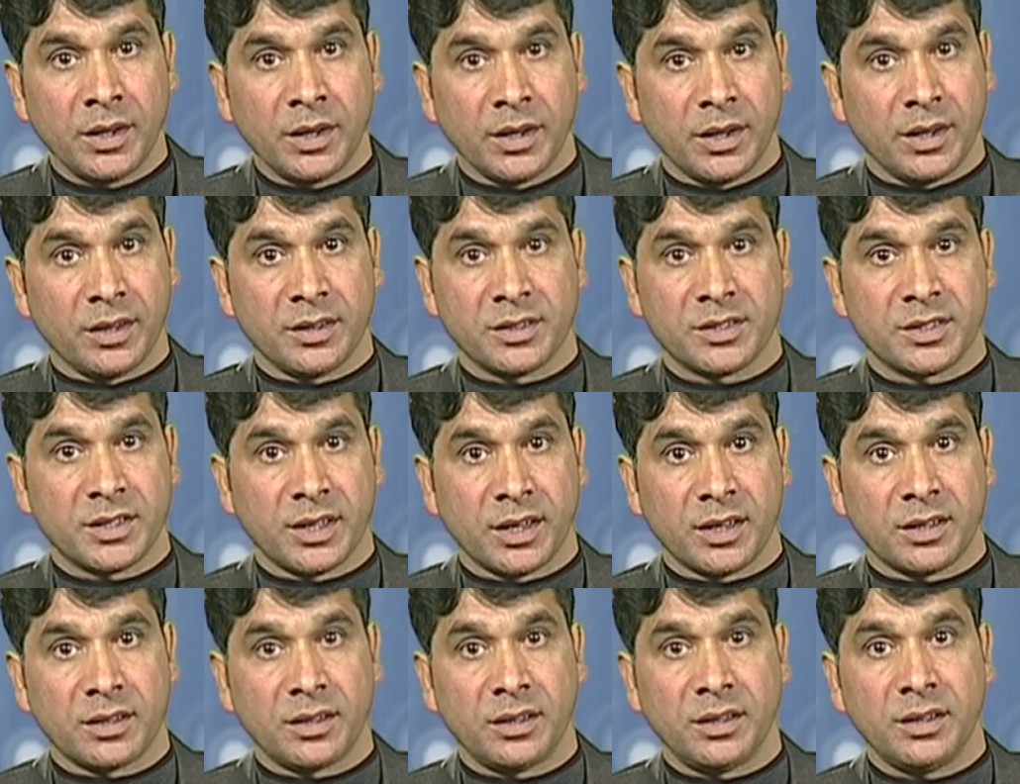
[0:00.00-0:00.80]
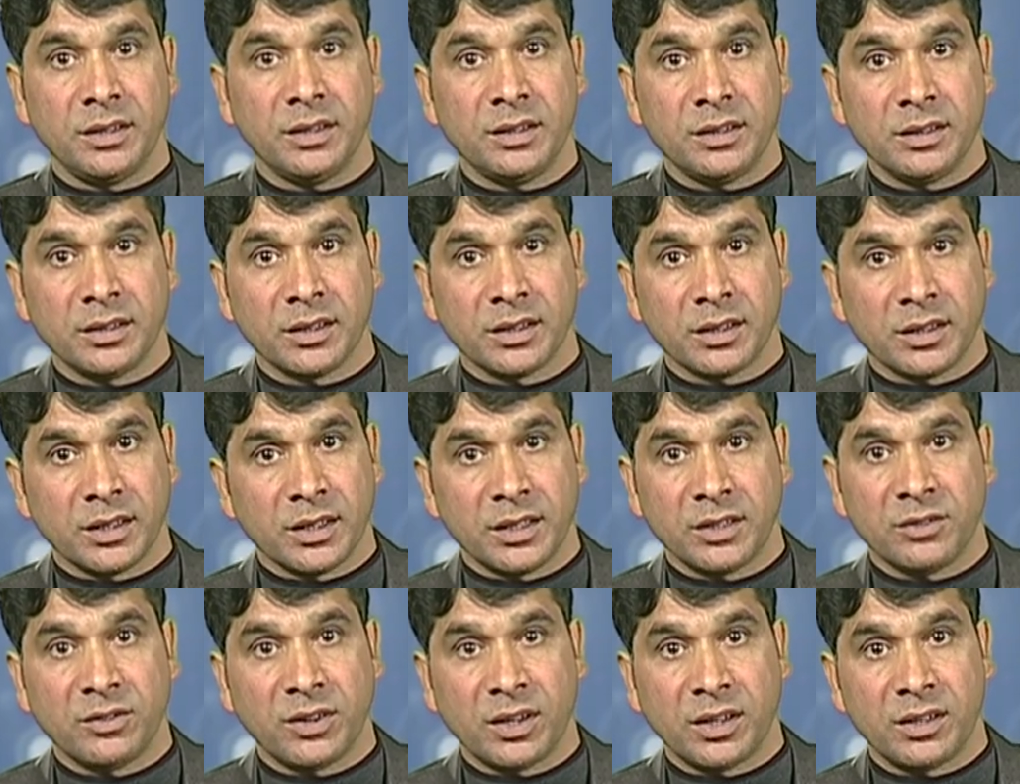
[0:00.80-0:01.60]
Insight learning
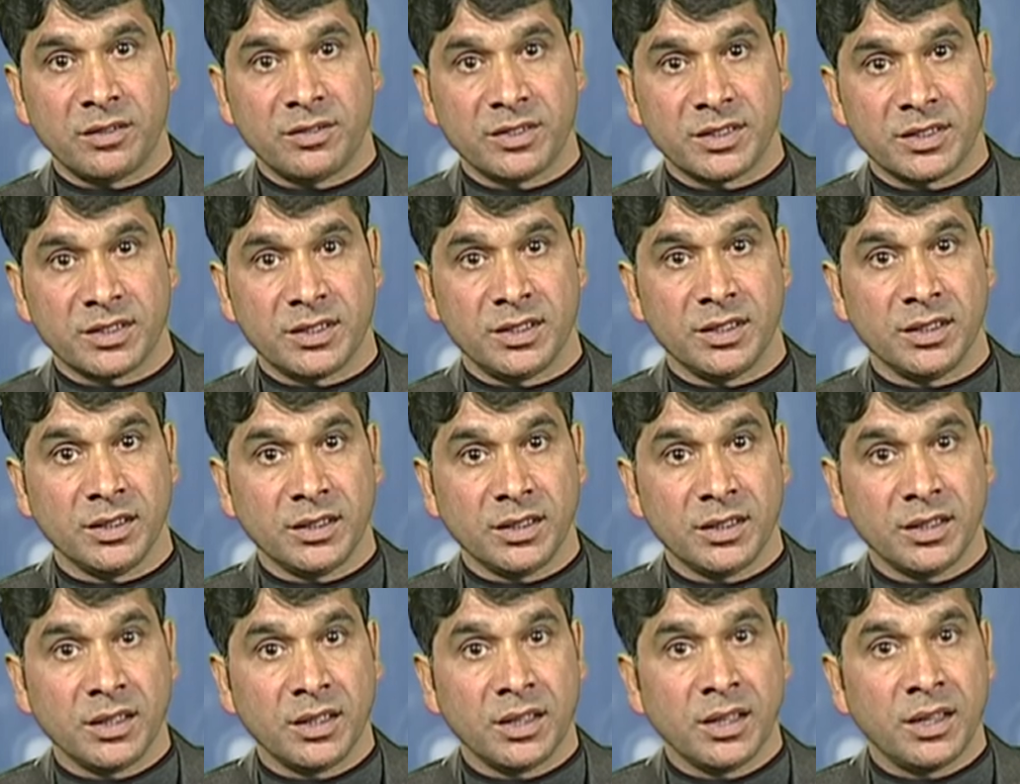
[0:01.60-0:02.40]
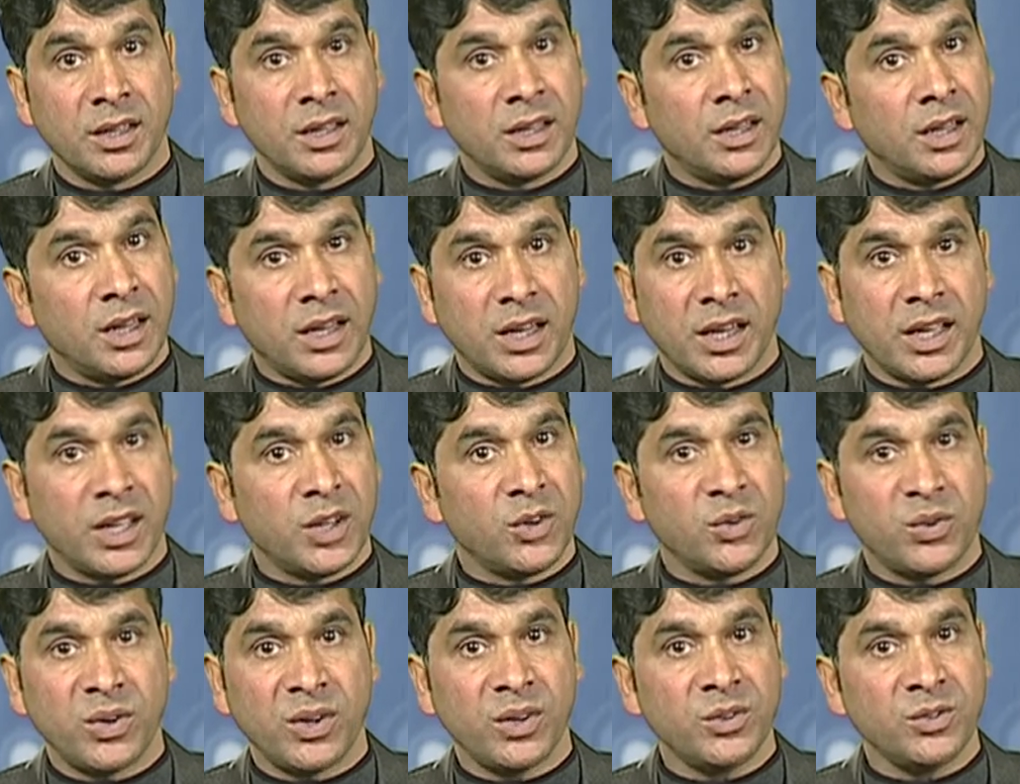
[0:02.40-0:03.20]
involves the I
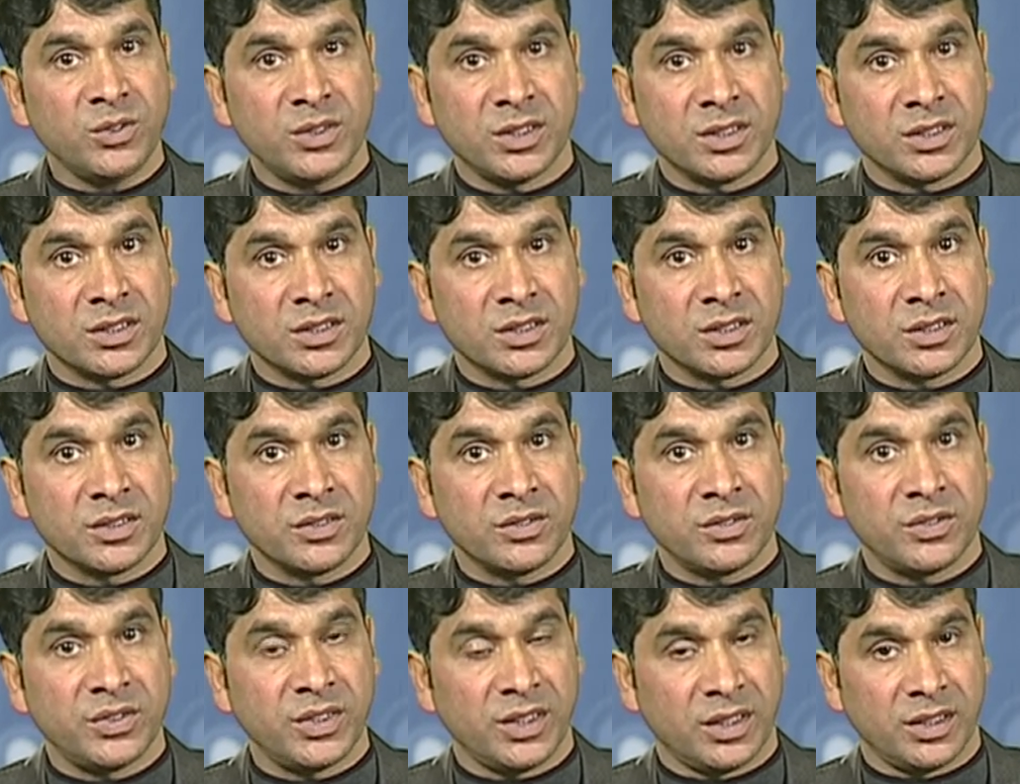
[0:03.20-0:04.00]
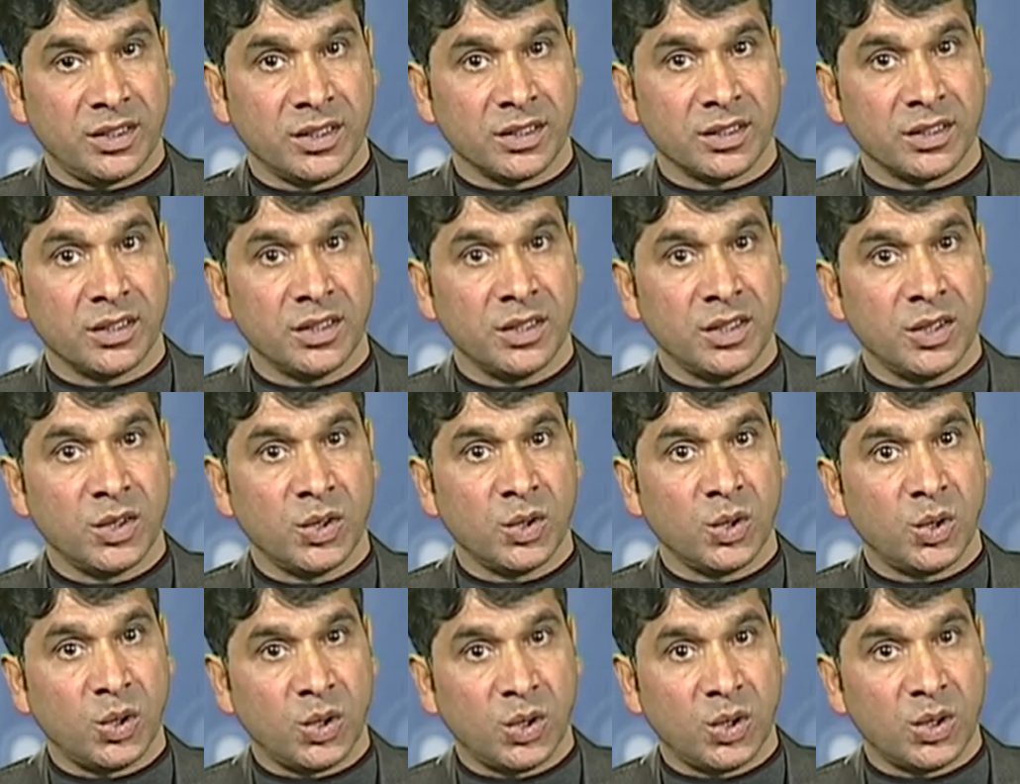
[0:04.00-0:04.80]
have found it feeling
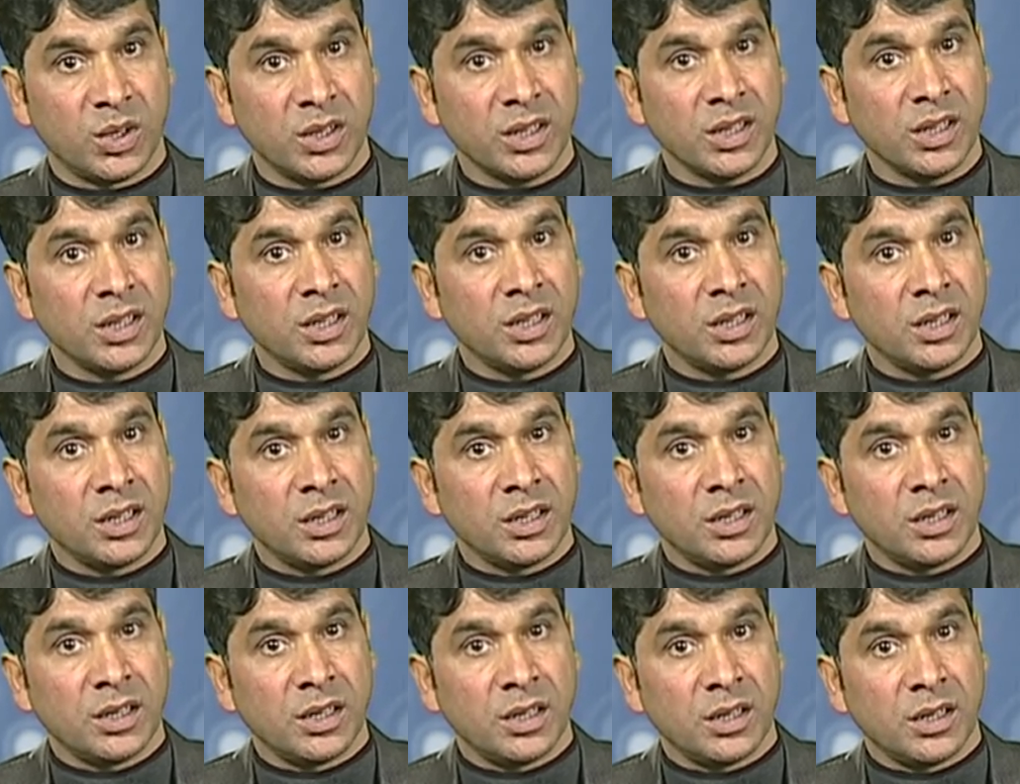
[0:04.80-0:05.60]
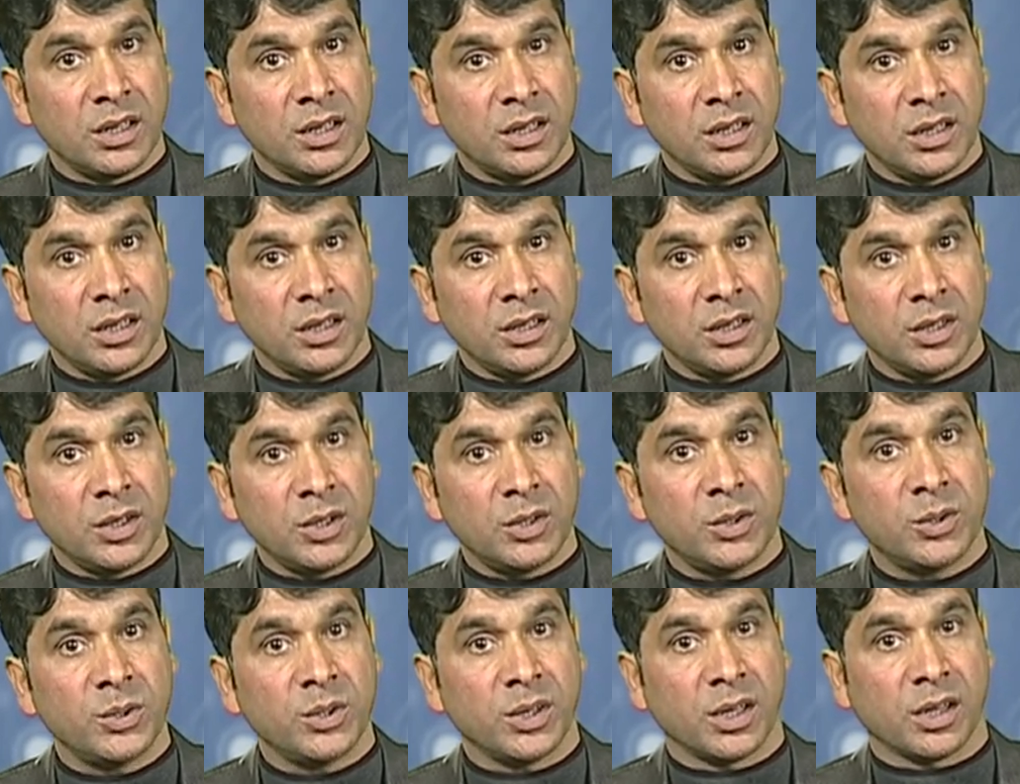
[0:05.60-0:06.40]
or
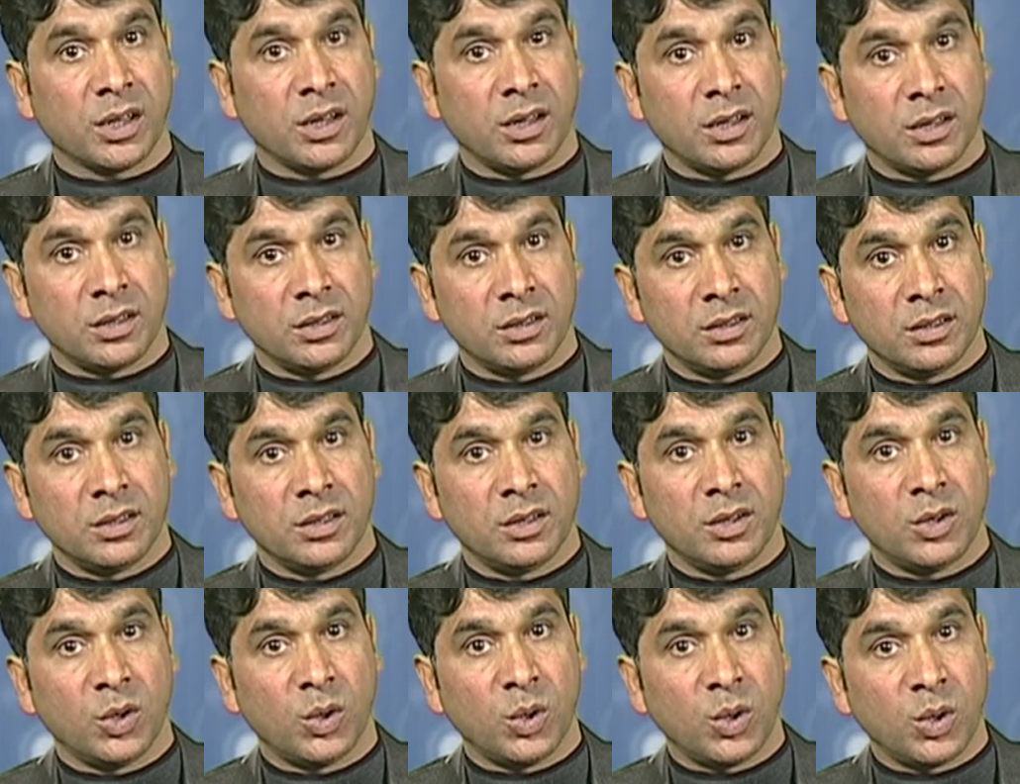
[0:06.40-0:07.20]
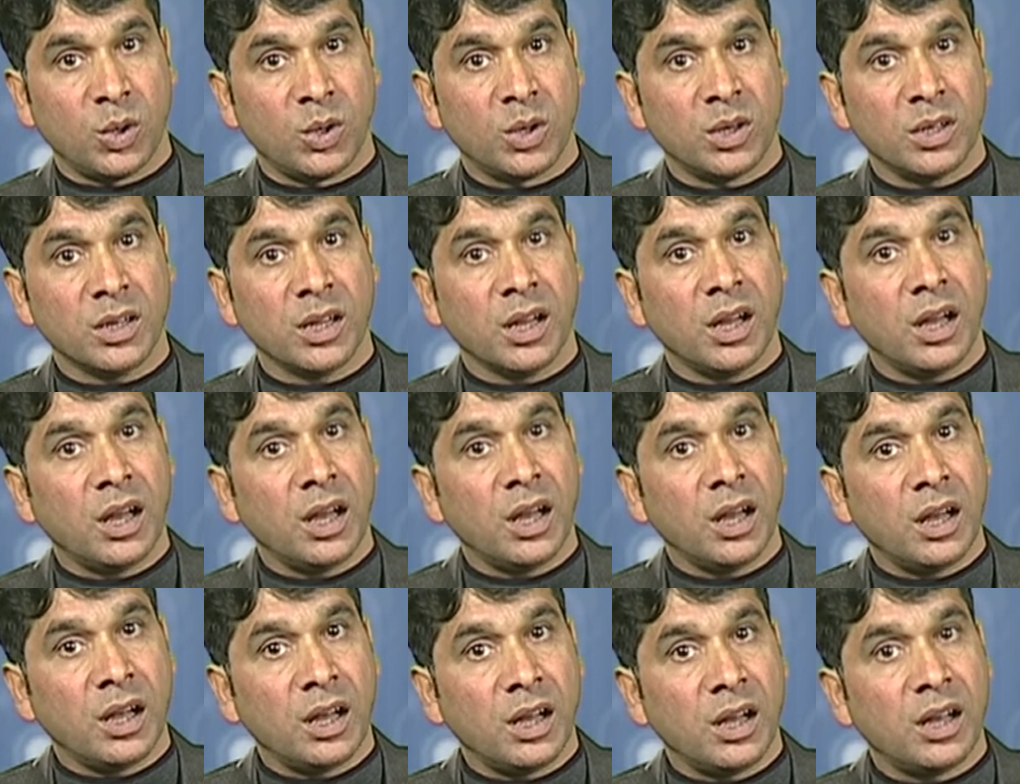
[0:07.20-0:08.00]
eureka or
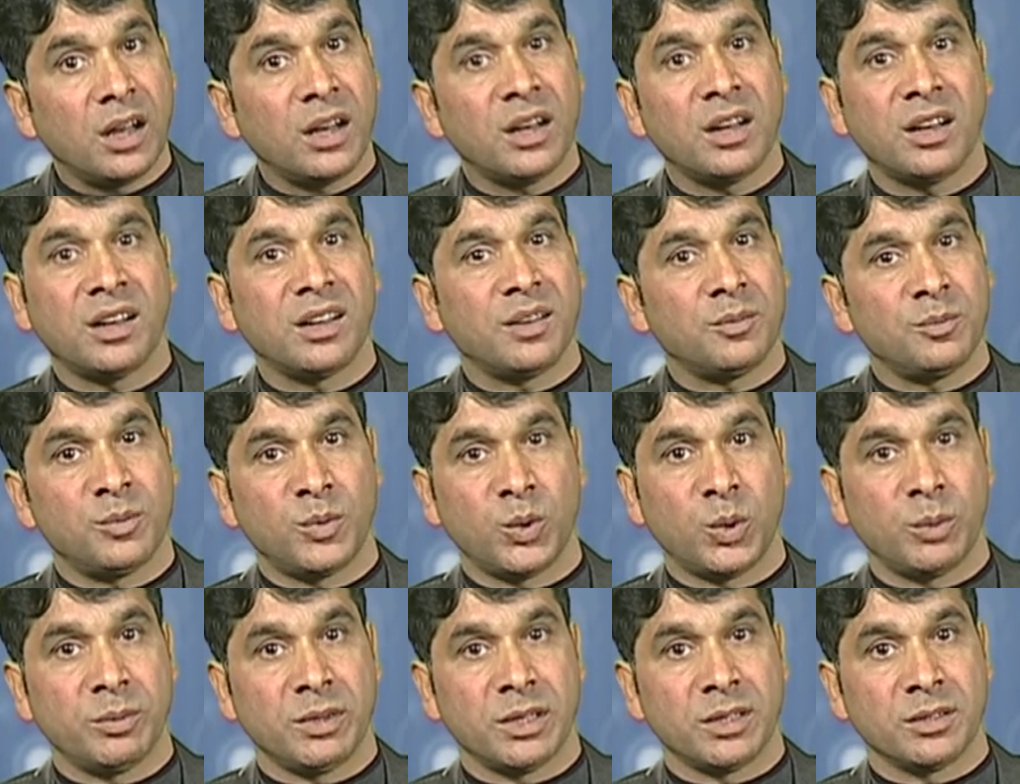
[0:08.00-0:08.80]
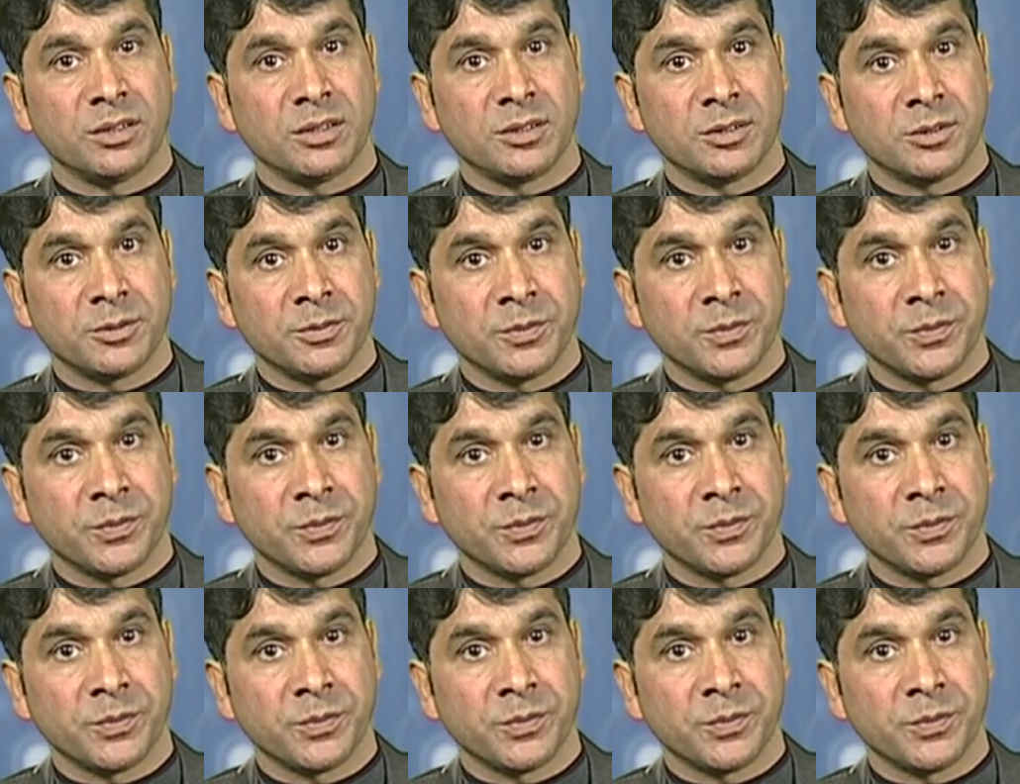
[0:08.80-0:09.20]
aha moment.